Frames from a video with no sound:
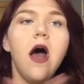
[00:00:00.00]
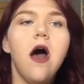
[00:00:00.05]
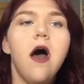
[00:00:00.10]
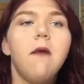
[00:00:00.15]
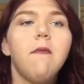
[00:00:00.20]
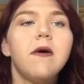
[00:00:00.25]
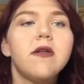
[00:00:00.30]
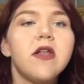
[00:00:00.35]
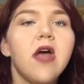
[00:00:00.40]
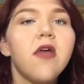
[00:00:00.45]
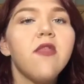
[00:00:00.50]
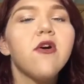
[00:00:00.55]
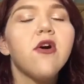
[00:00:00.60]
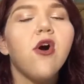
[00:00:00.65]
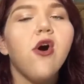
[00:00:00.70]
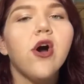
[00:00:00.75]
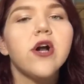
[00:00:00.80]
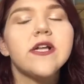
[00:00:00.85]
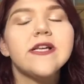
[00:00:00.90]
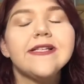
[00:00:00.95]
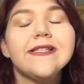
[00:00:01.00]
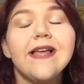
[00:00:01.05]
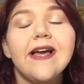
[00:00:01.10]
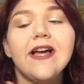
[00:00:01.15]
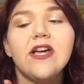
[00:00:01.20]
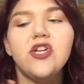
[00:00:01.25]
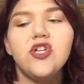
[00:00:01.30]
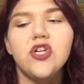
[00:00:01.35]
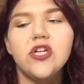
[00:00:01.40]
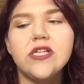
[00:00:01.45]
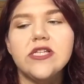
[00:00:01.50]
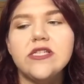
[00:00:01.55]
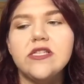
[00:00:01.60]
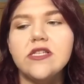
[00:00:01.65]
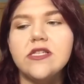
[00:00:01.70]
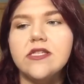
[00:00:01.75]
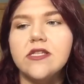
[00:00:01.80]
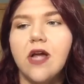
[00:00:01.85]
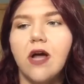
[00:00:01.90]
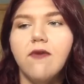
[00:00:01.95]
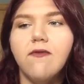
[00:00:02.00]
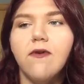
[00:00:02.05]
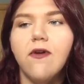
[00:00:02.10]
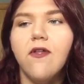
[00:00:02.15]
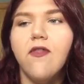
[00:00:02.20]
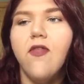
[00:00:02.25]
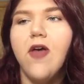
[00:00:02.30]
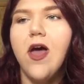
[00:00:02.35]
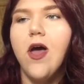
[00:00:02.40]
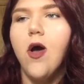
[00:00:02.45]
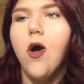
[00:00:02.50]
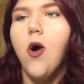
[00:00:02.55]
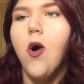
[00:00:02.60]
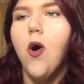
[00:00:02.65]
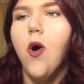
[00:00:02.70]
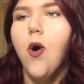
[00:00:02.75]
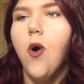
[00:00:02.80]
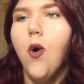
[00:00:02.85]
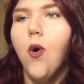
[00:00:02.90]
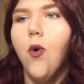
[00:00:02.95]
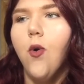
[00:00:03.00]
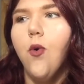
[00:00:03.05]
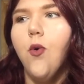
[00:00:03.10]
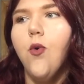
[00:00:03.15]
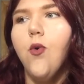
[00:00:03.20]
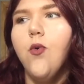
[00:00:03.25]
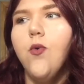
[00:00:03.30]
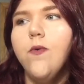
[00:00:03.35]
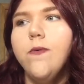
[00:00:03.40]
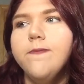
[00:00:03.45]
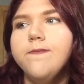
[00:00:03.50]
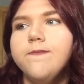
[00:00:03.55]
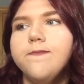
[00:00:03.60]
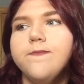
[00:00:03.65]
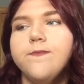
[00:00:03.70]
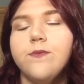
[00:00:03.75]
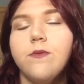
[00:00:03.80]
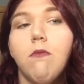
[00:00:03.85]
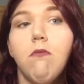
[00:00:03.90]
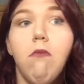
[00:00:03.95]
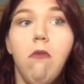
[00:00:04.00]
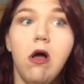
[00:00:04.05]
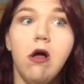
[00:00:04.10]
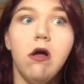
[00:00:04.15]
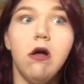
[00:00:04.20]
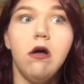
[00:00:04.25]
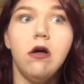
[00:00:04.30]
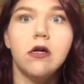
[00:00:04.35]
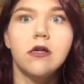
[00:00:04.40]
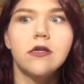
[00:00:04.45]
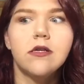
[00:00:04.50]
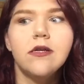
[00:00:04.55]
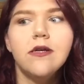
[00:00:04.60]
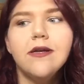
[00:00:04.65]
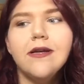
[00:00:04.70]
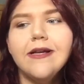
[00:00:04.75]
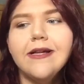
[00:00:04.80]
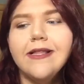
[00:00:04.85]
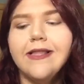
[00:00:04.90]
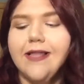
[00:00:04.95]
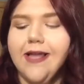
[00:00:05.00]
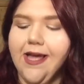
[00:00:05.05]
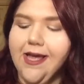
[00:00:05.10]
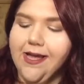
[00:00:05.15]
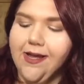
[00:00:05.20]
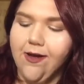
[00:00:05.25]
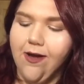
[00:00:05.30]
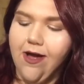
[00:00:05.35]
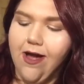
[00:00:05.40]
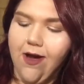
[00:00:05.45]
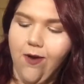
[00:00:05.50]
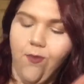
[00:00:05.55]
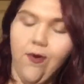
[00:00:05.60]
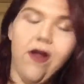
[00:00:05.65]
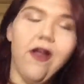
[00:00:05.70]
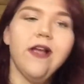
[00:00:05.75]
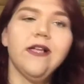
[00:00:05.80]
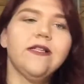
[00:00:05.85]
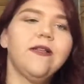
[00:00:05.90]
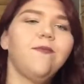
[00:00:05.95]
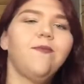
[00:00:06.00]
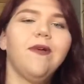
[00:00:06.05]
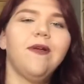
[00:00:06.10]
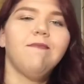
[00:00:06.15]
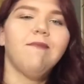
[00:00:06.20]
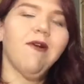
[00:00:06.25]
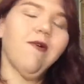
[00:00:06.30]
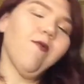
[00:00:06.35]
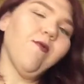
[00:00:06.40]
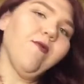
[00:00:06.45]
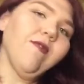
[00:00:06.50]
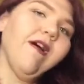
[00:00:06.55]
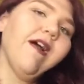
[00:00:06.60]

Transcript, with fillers: Um, another artist that I just discovered that, oh my God, like, where has he been my whole